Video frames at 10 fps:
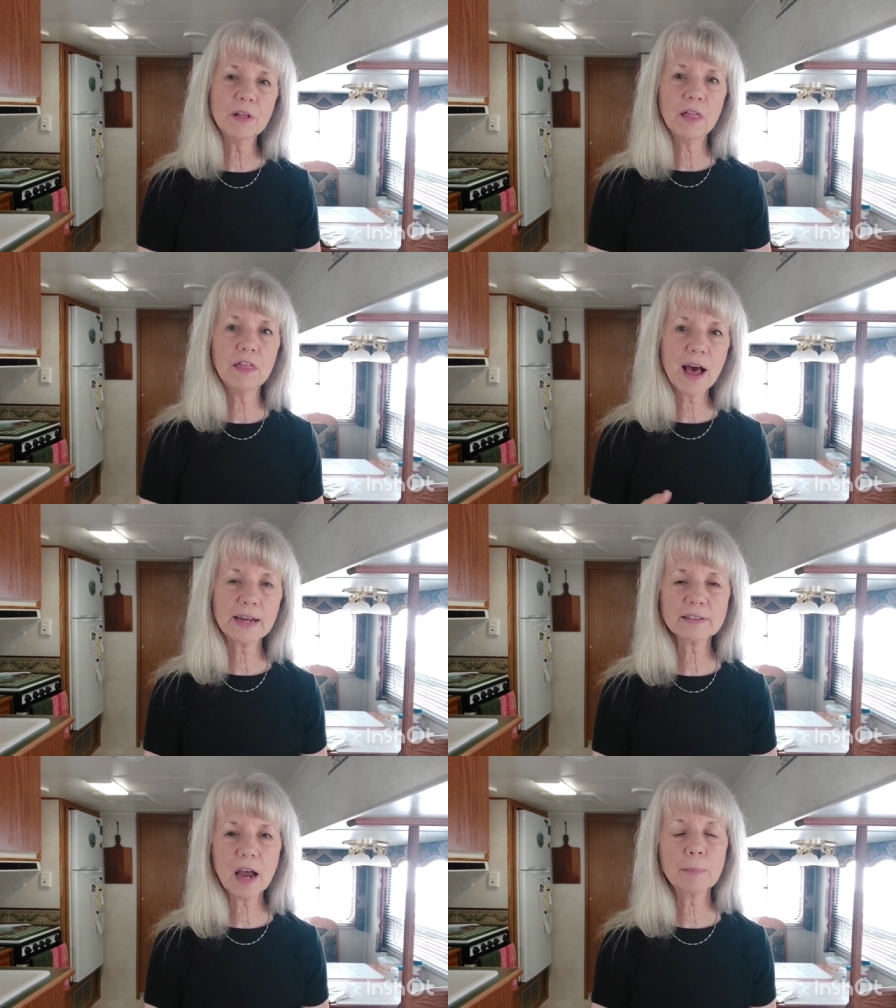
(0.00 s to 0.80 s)

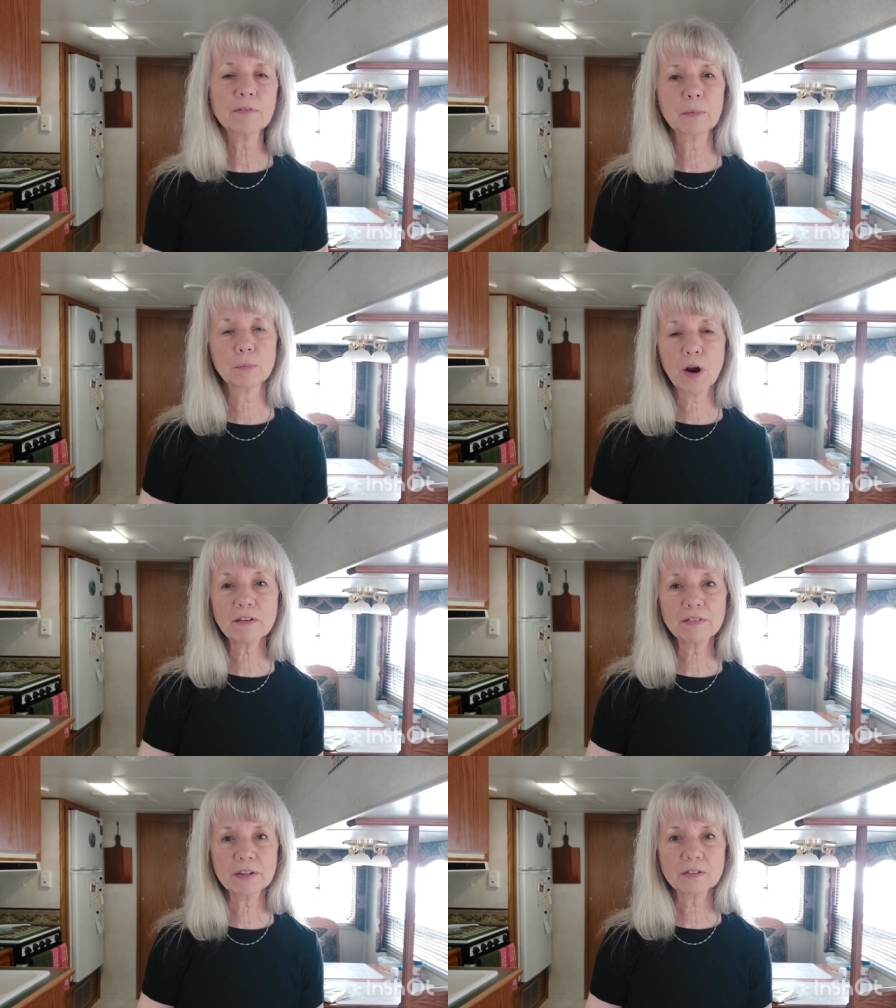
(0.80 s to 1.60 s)
that type of a
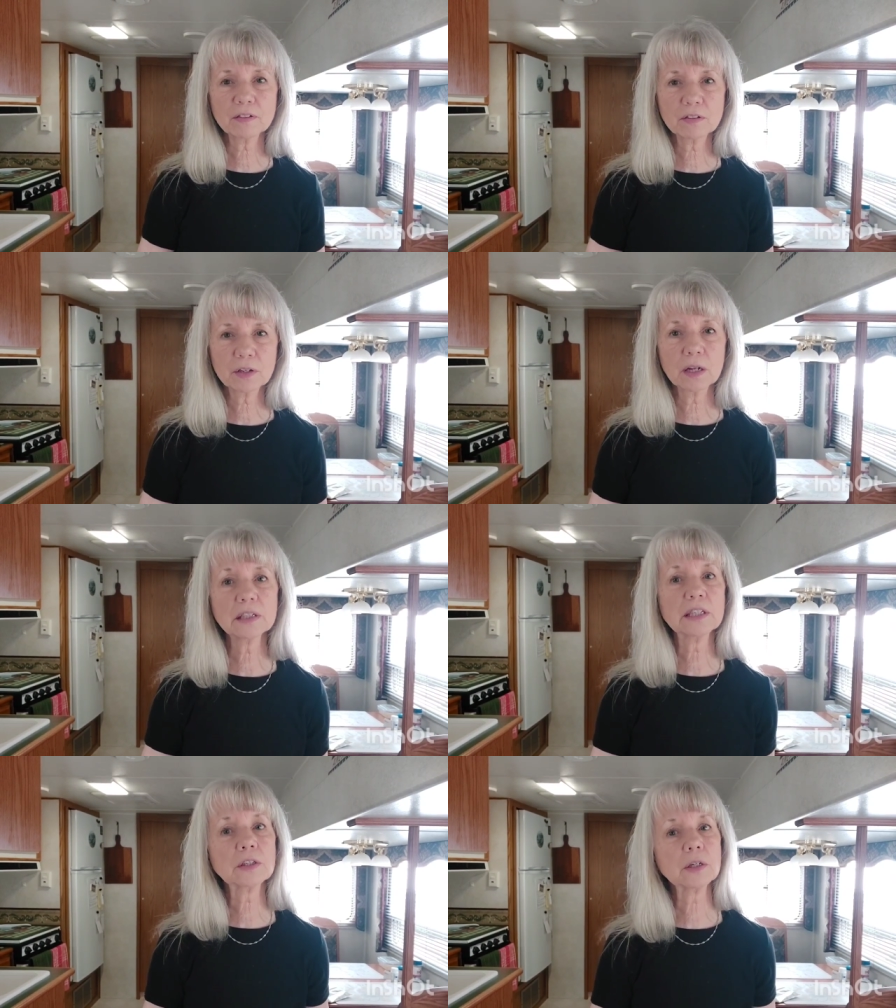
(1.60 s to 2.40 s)
breakfast a
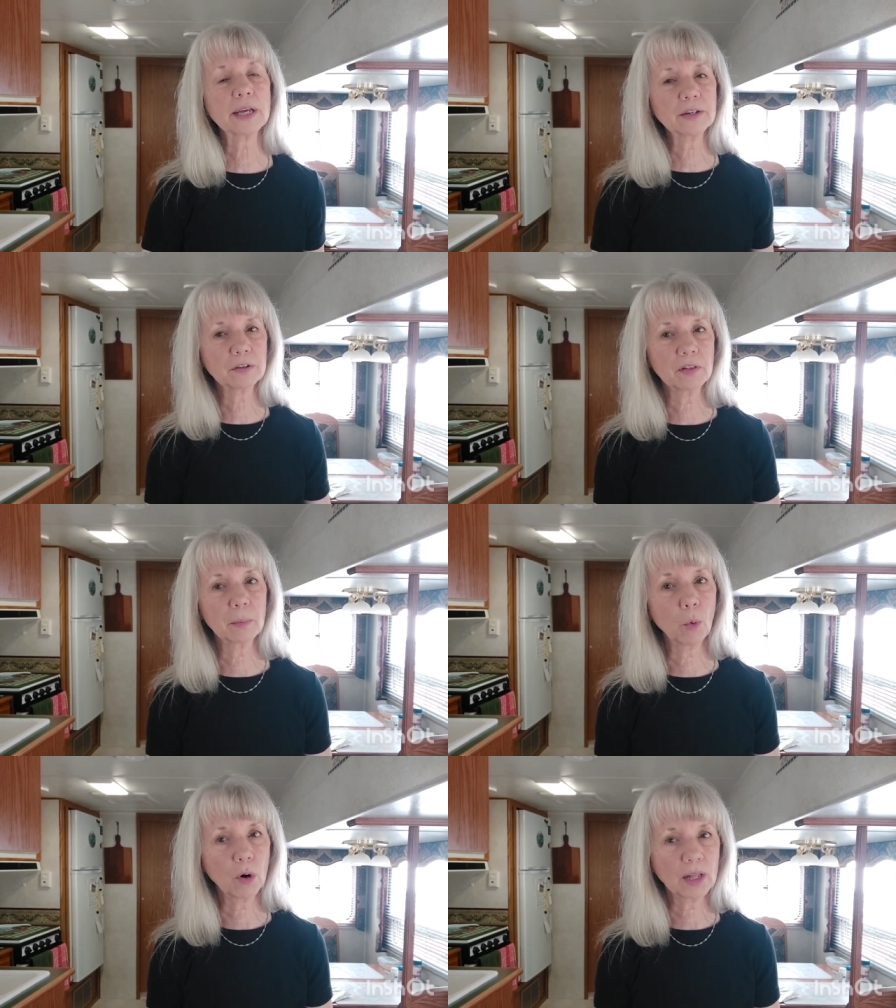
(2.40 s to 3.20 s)
little later in the
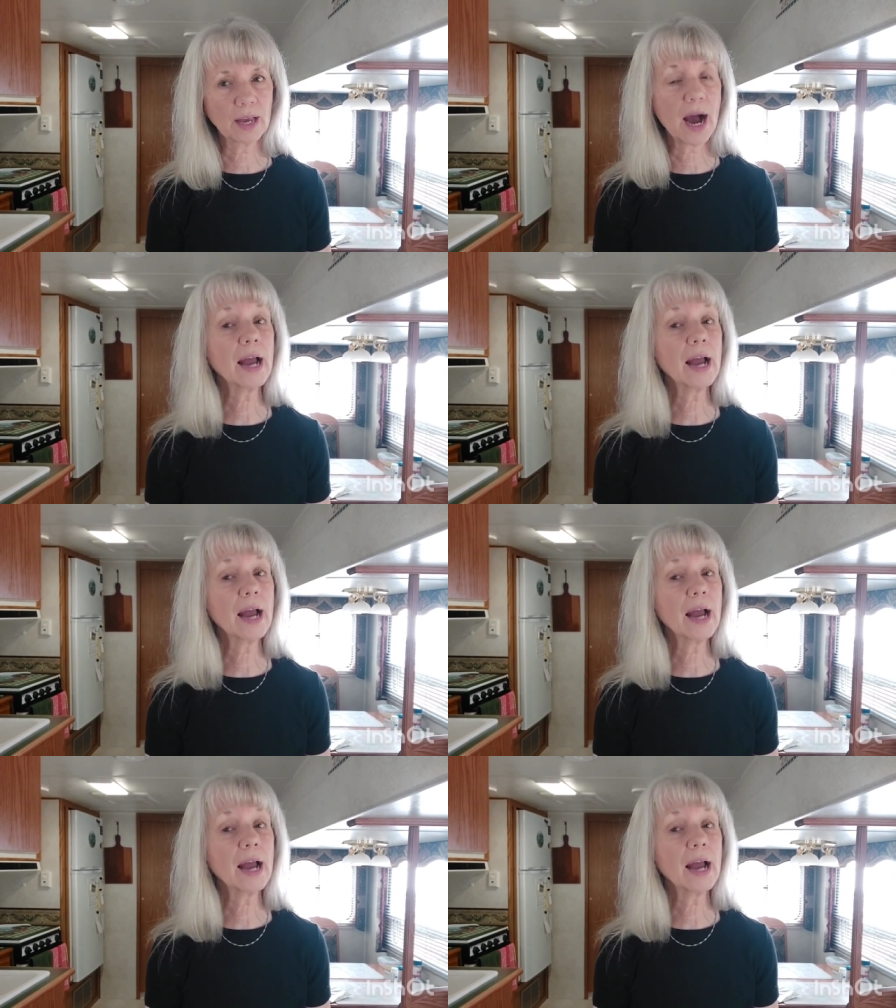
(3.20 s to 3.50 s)
morning,